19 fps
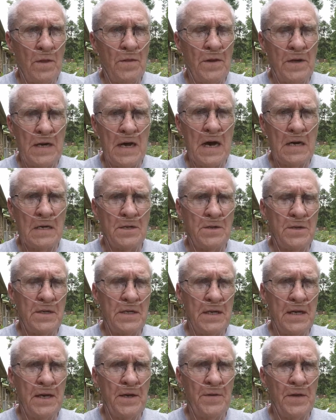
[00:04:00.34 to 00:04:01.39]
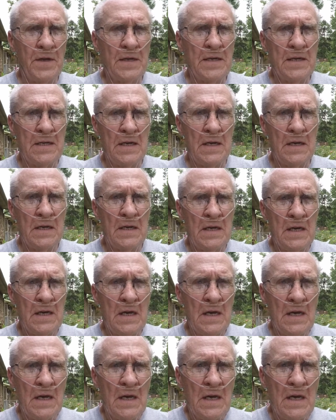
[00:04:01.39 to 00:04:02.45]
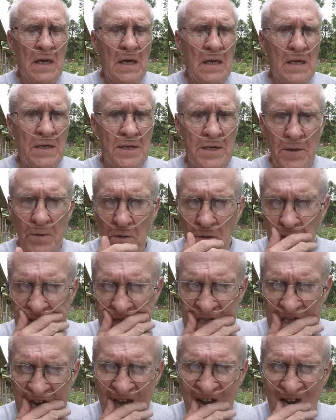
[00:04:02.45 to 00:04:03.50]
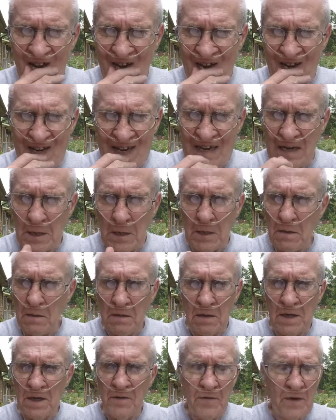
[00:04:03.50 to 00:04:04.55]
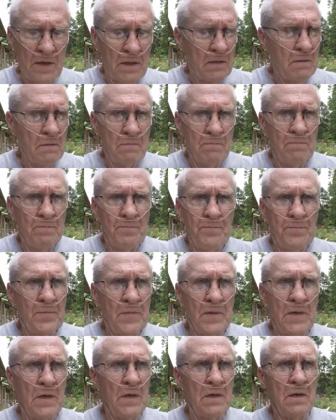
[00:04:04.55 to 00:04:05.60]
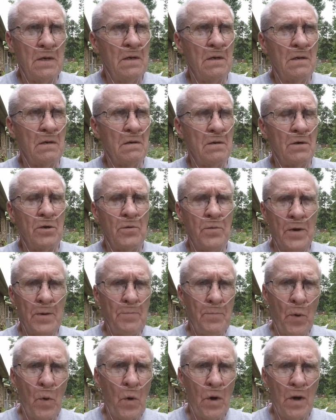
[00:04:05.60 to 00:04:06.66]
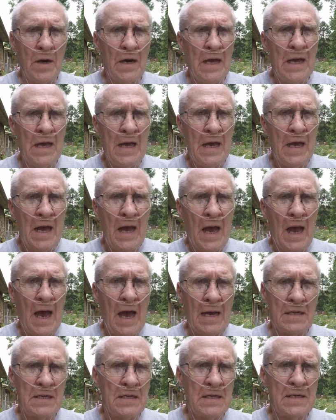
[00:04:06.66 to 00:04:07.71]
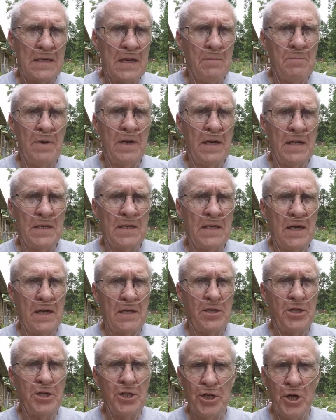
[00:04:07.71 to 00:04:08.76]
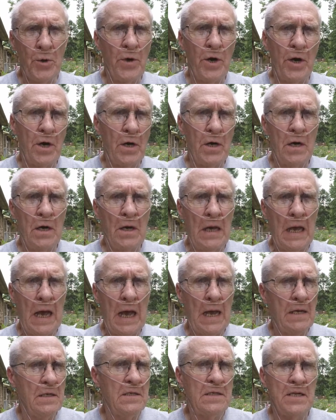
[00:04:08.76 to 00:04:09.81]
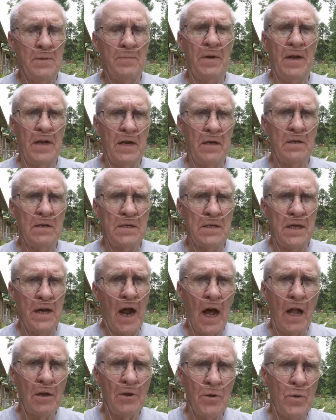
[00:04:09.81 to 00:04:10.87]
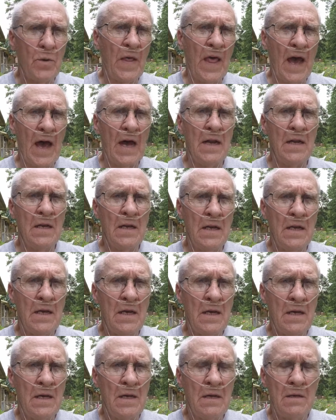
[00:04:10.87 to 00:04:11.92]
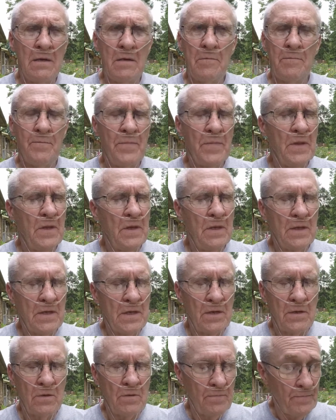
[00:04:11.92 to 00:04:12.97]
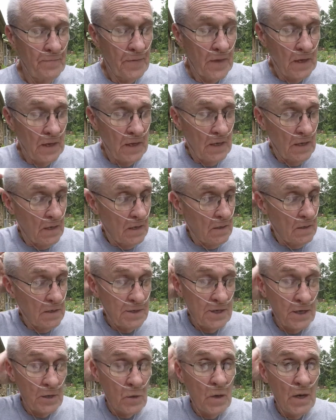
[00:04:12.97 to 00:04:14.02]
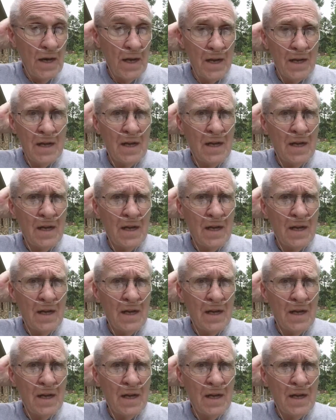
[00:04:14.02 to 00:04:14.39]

of the doctors say, that she was standing giving her report, and somebody said, "Shoot her," and somebody else said, "I'll do that." So she quit.